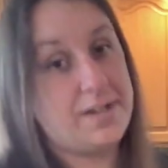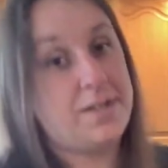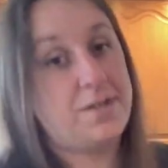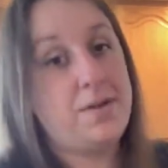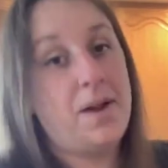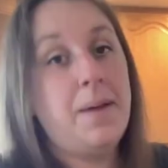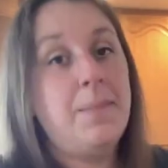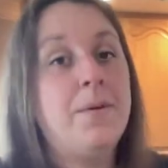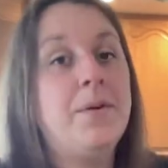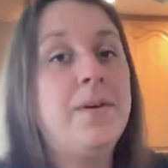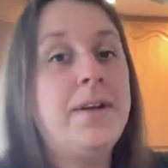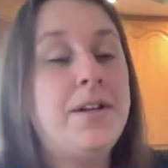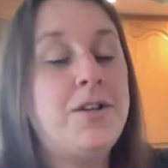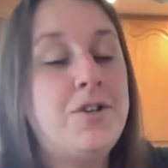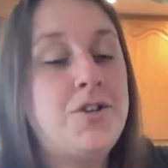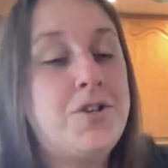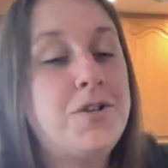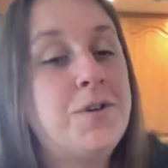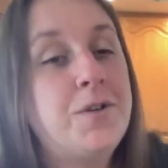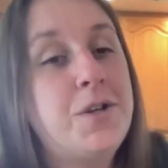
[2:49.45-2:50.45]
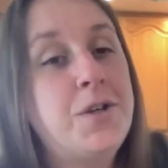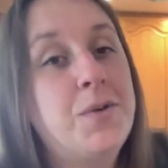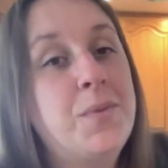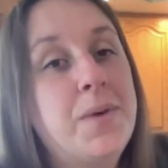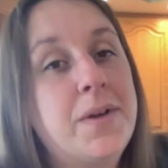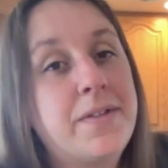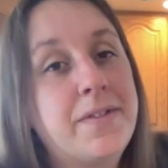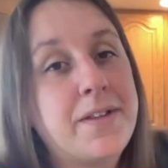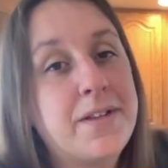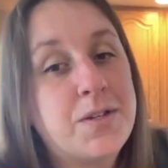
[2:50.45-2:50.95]
So I'm going to show you
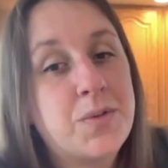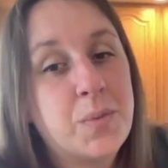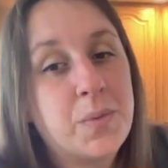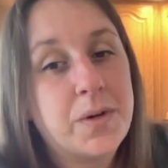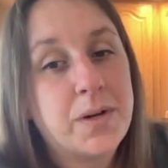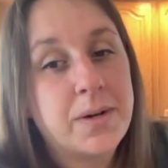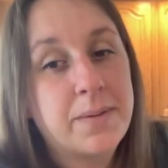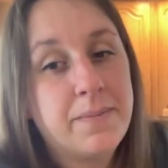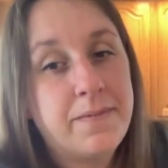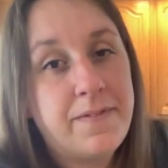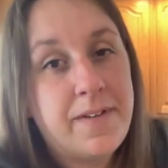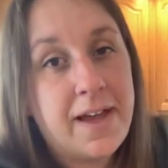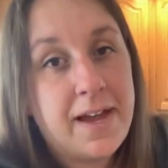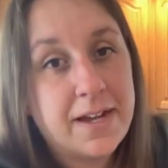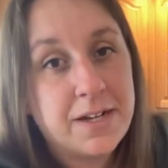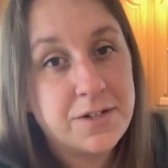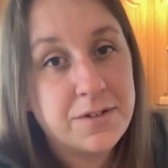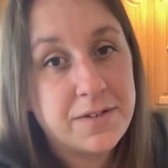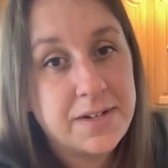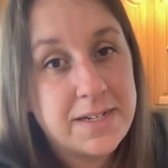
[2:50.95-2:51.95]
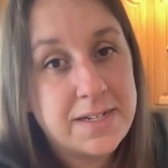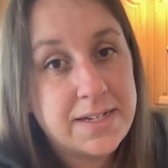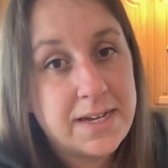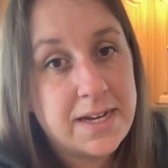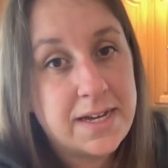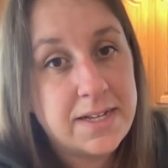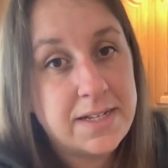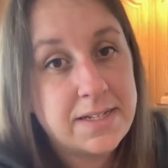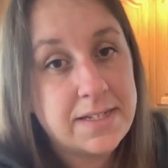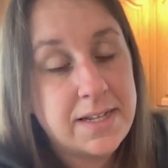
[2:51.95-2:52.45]
what this worm factory
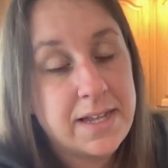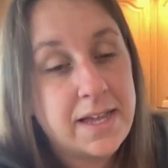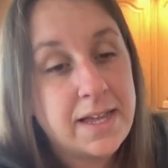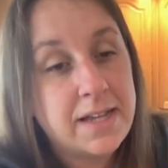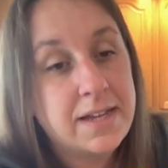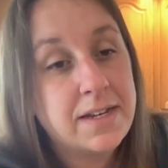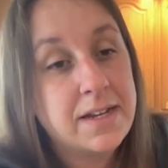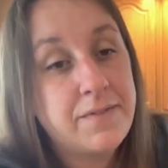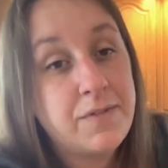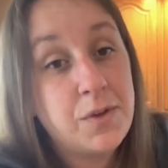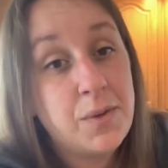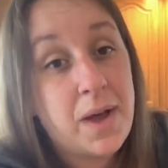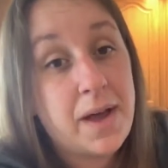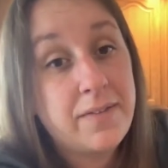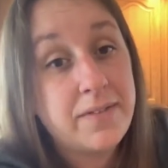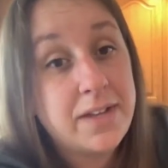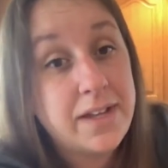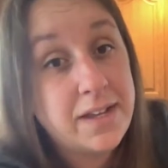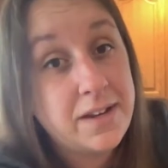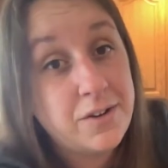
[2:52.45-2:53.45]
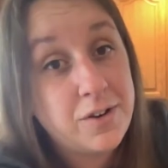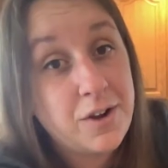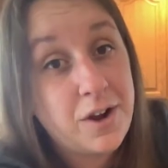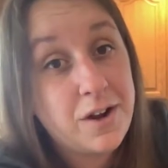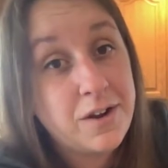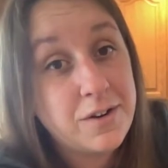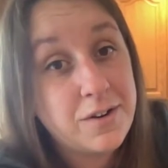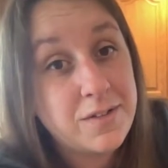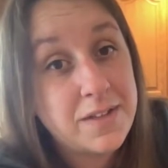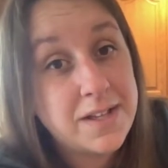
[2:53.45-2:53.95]
does, and if you have a
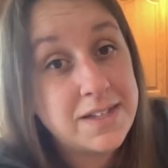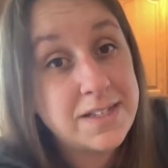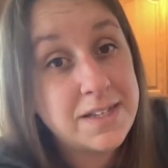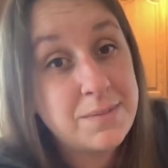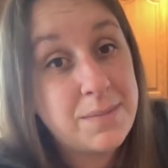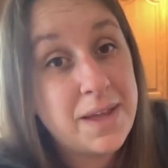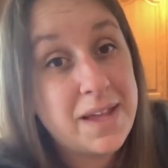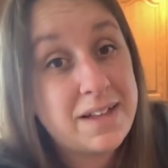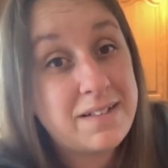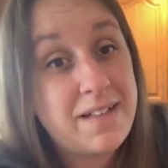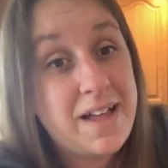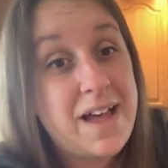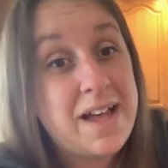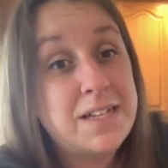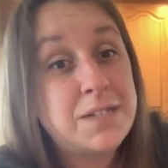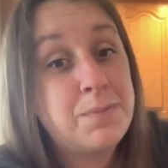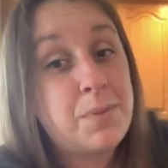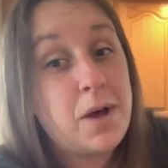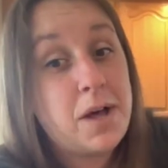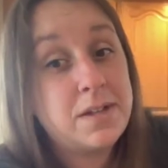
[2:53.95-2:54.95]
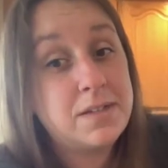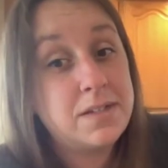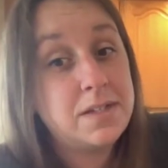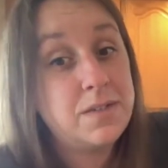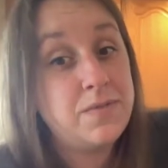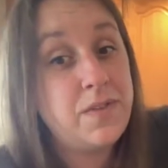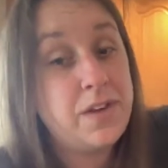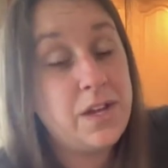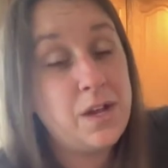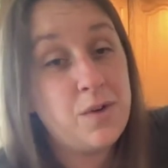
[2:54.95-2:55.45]
kindergartner that's in my class, pause
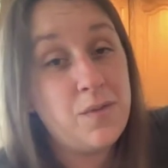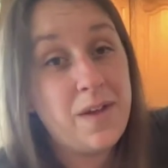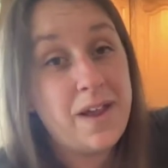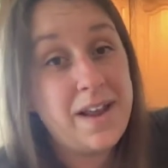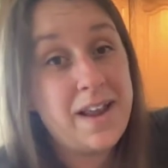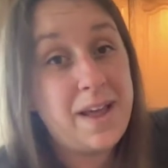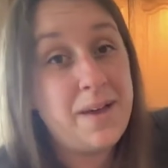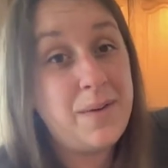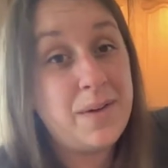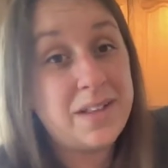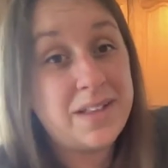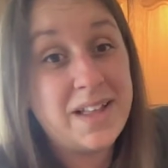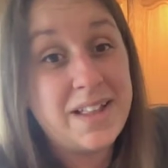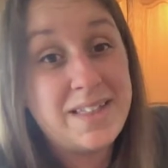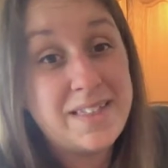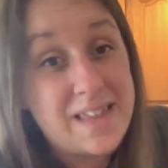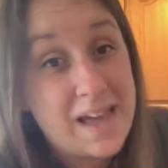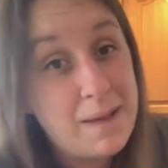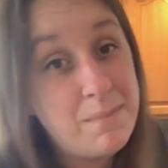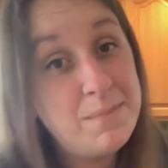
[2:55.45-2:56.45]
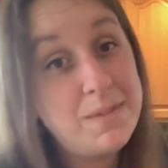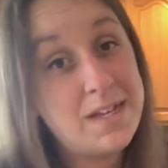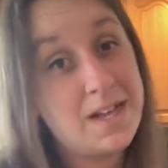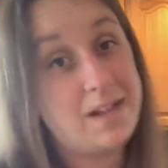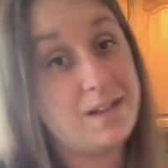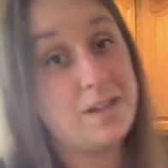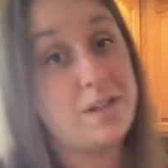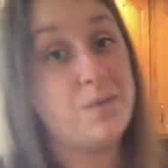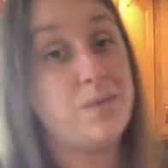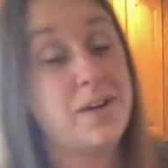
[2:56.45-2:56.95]
this video right now and let them
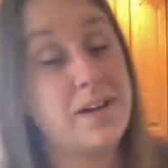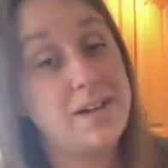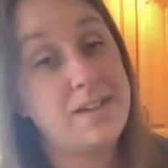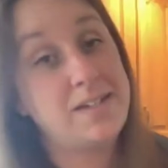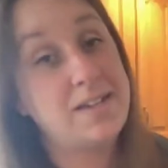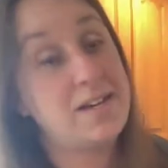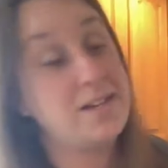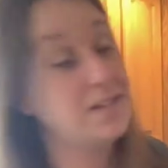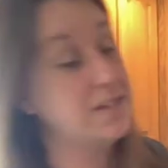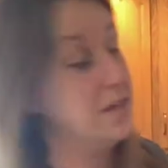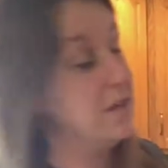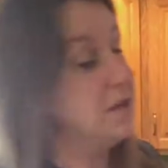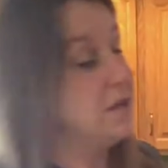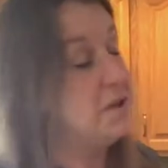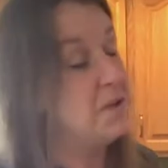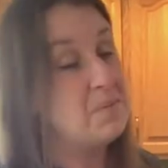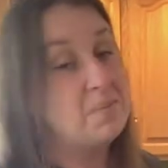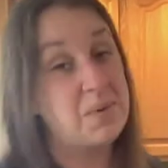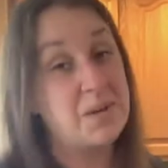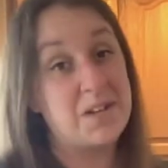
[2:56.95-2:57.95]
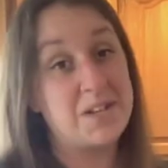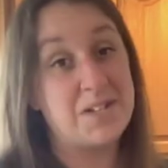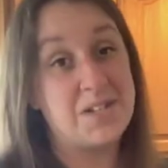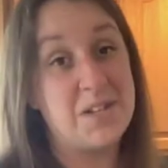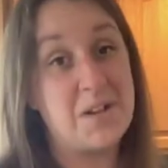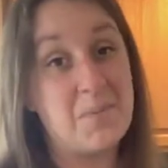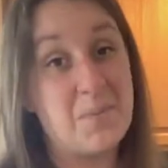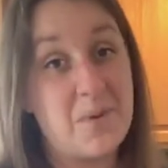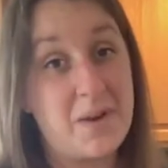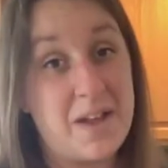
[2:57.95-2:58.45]
tell you what it does, because
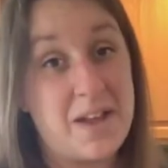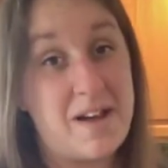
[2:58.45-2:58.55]
they're pretty